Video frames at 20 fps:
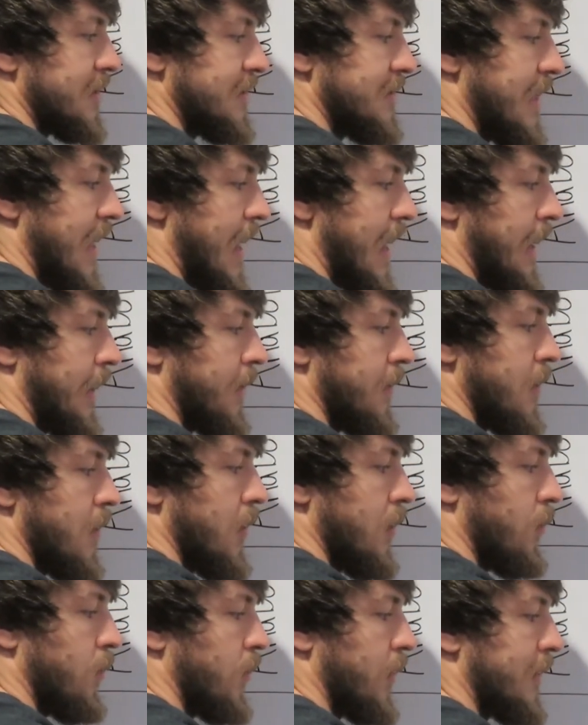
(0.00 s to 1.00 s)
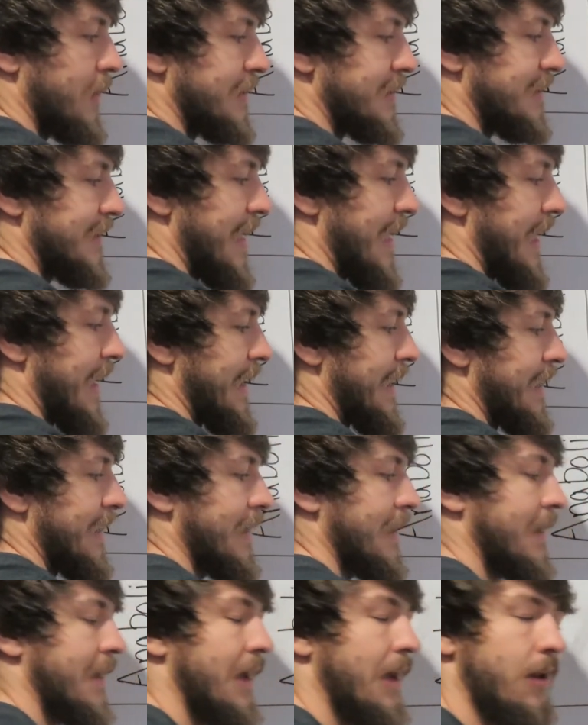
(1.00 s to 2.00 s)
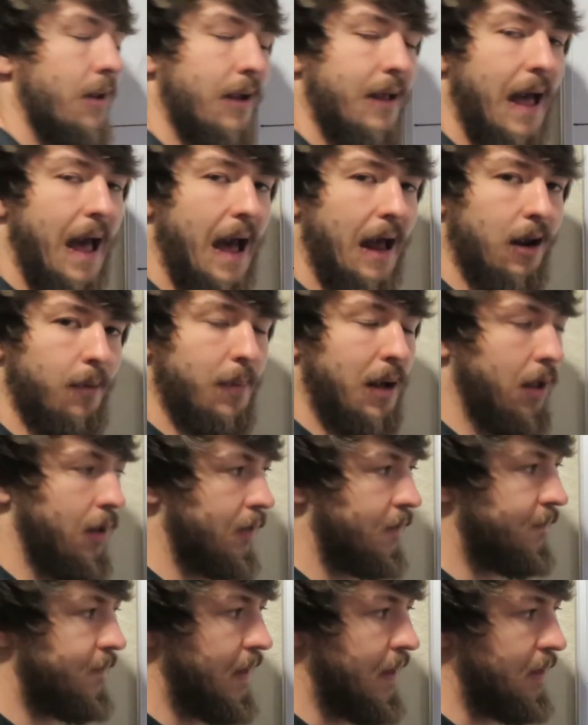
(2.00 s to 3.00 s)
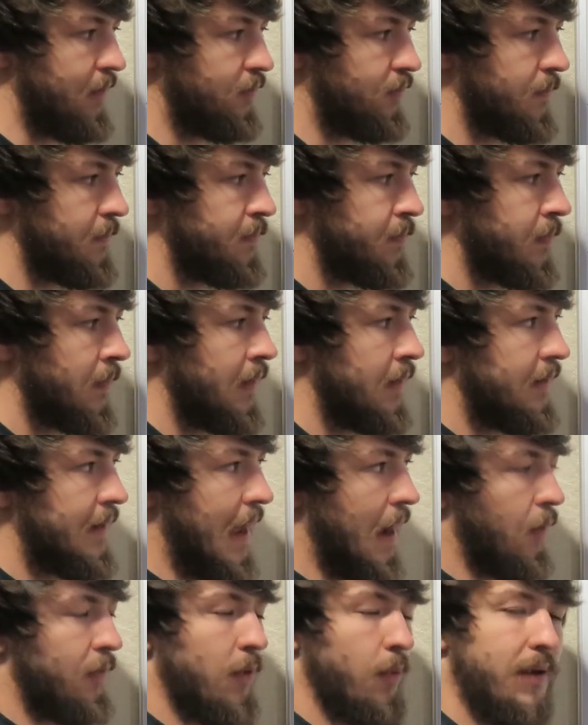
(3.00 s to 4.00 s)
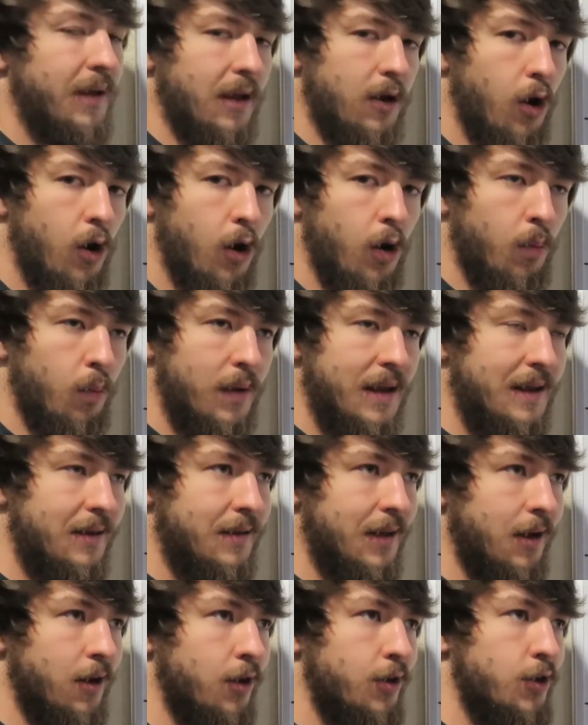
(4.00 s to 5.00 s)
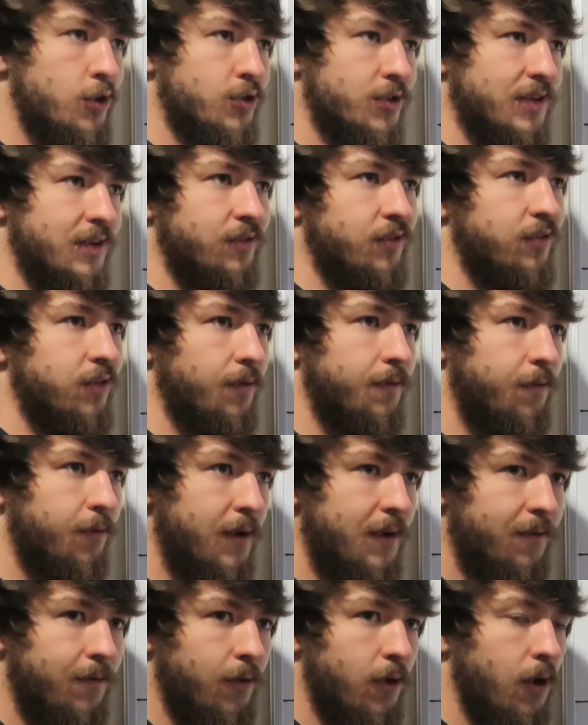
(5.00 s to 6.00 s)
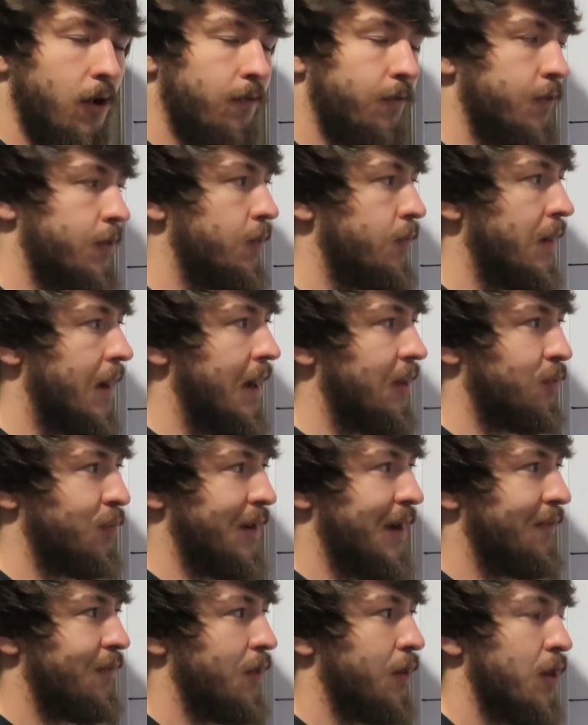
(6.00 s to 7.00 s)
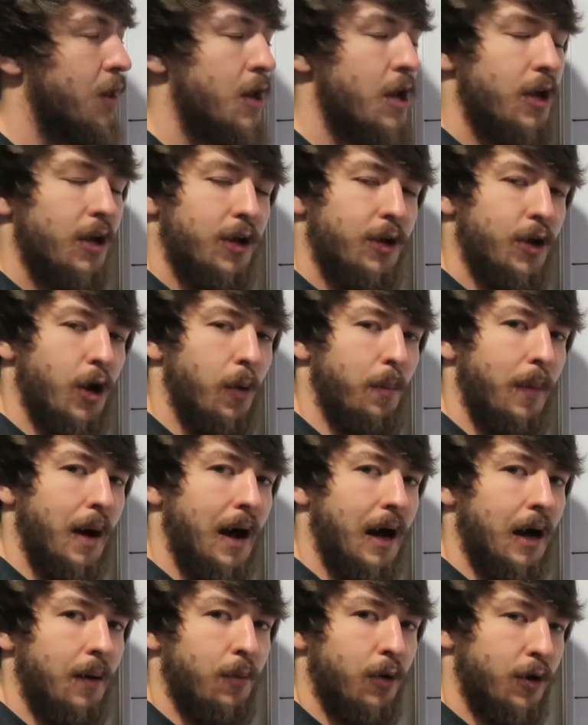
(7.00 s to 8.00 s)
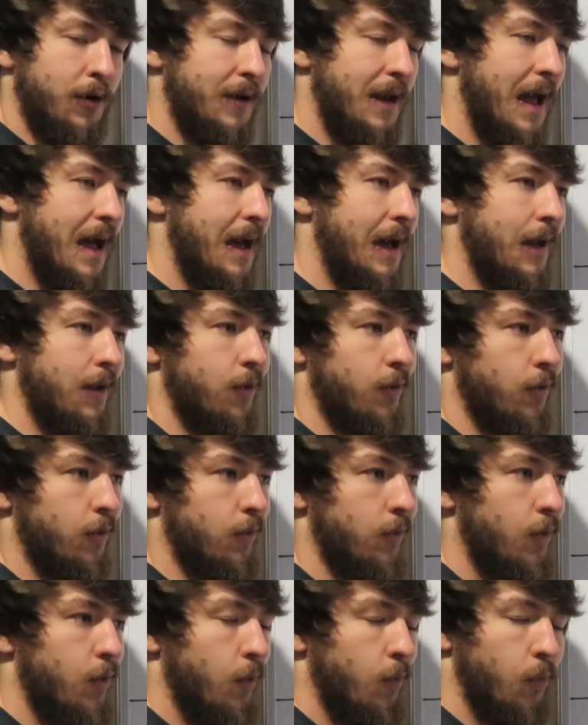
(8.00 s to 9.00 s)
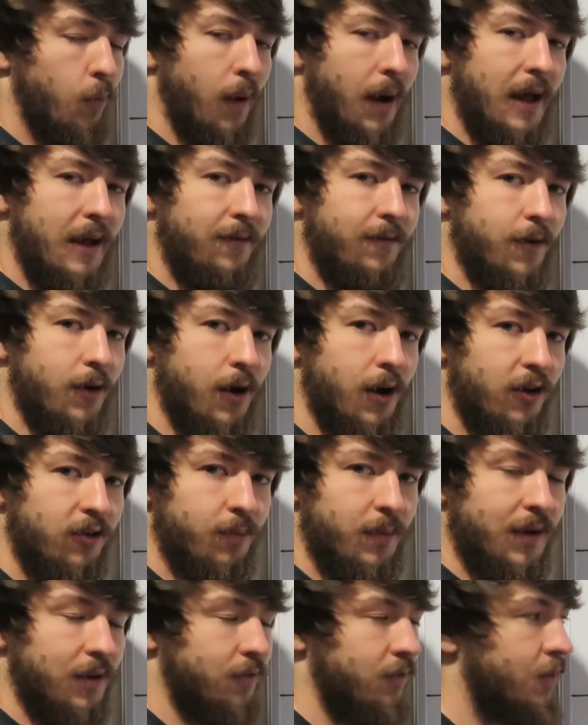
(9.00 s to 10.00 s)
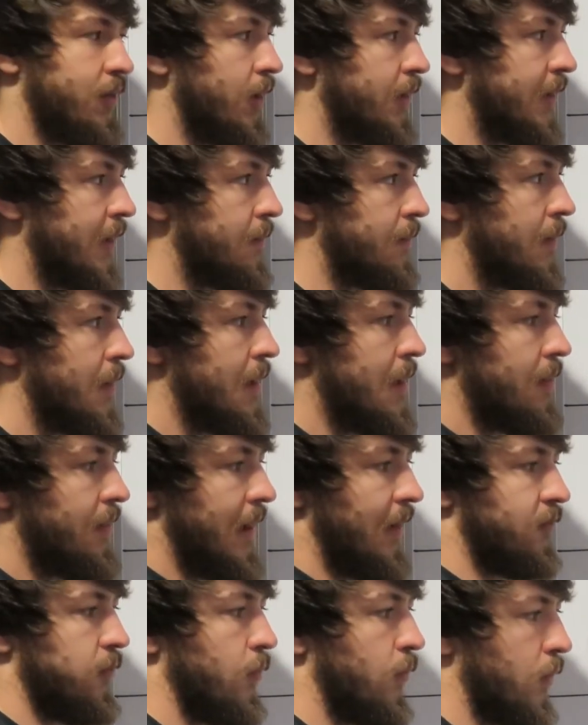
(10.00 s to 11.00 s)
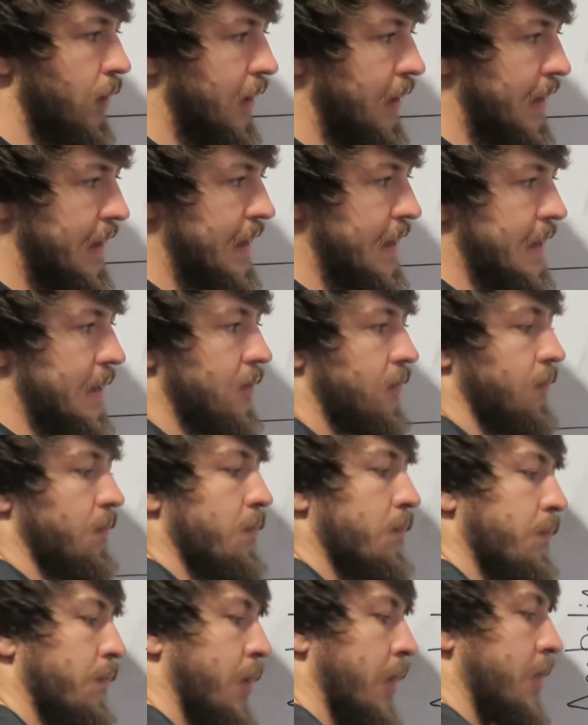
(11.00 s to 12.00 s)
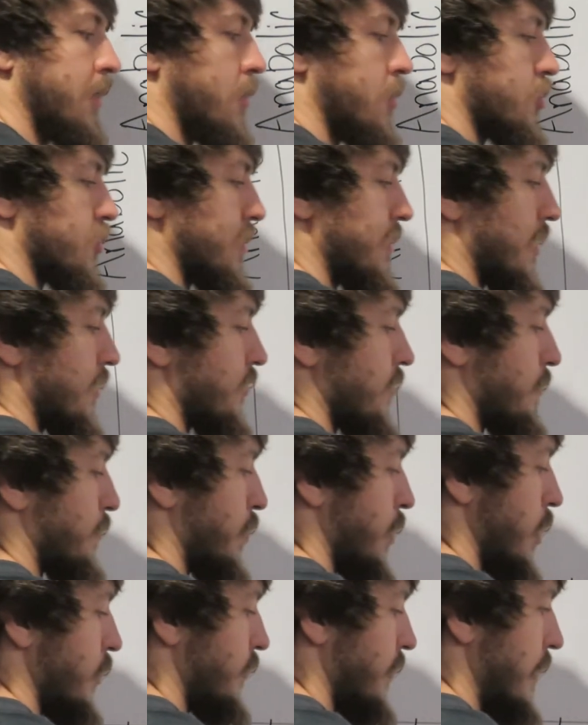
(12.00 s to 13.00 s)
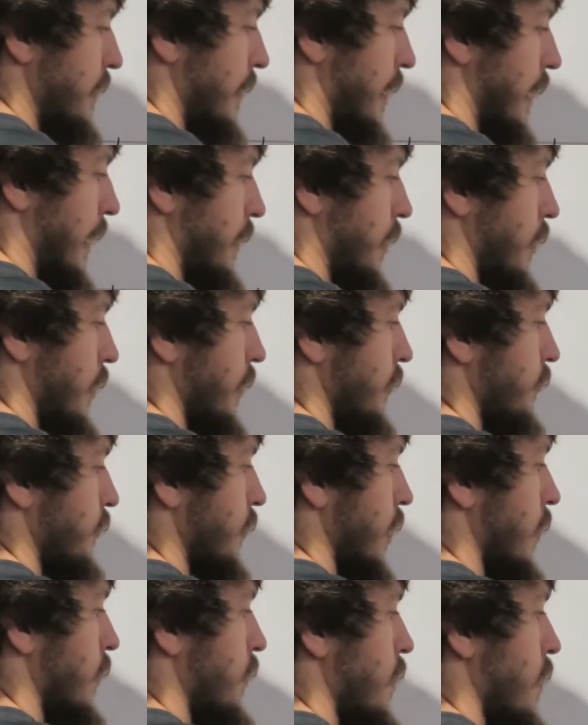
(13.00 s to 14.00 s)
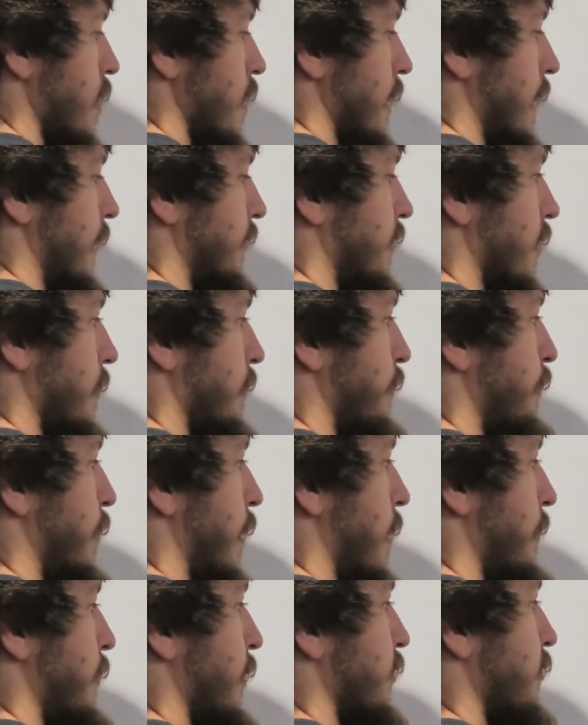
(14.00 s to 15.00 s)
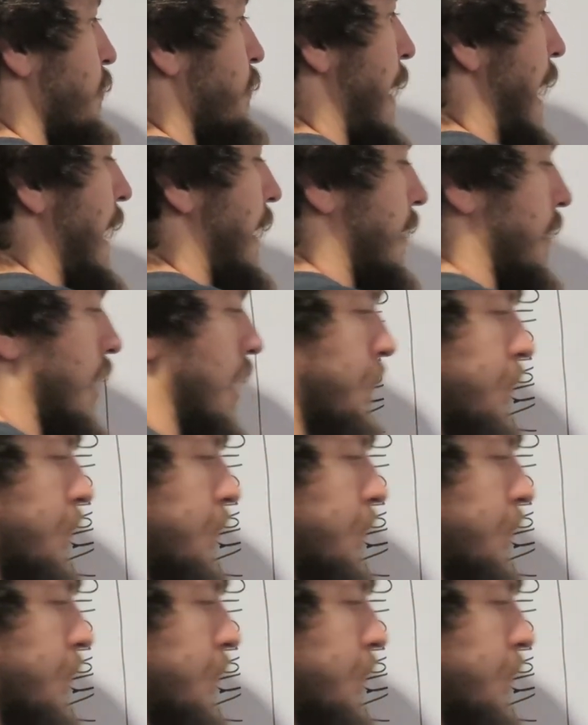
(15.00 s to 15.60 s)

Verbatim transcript: a snack, we're going to stay in the catabolic phase. Now, then we get home, we eat dinner. Usually this is a free-for-all for you guys, whatever, you know, mom or dad or wife or husband is cooking, that's what we're going to eat. But usually there's some protein there, I noticed. So it's going to bump us back